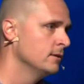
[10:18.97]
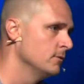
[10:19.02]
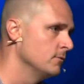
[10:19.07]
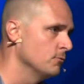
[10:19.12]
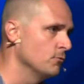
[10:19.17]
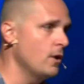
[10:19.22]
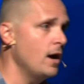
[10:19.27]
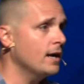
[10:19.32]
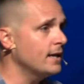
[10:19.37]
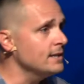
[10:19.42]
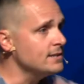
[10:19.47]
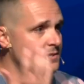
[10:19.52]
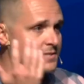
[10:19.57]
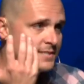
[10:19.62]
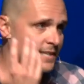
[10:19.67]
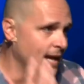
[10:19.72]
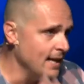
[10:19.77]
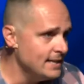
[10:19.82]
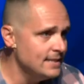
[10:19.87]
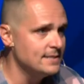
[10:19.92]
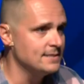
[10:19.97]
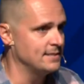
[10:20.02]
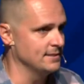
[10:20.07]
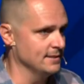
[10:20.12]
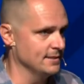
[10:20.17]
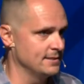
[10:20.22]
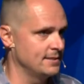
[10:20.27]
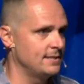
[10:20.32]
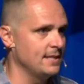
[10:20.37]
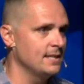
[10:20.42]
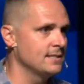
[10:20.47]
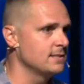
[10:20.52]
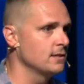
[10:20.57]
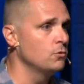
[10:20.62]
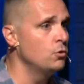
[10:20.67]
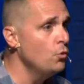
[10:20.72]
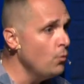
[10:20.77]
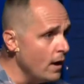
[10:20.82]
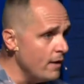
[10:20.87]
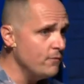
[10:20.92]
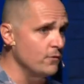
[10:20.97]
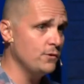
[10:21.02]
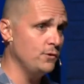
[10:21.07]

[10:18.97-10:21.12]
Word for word: rocket scientist, as a, whoever